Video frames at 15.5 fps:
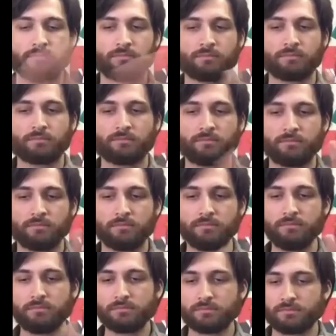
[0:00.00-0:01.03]

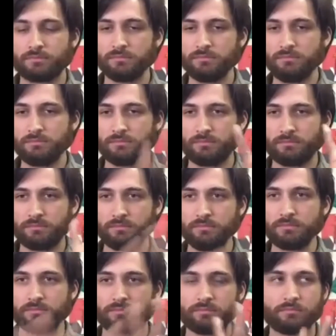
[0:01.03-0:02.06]

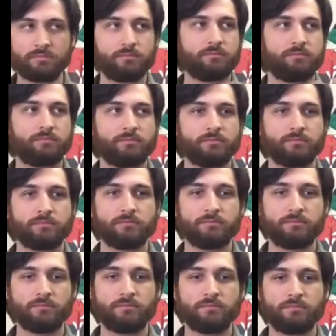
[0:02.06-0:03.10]

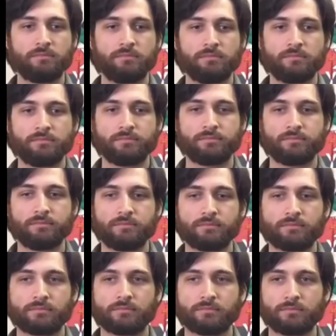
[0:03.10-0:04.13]

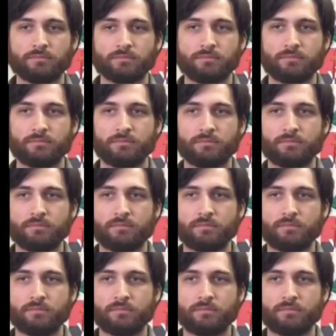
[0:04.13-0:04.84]
No words are spoken by the person on screen.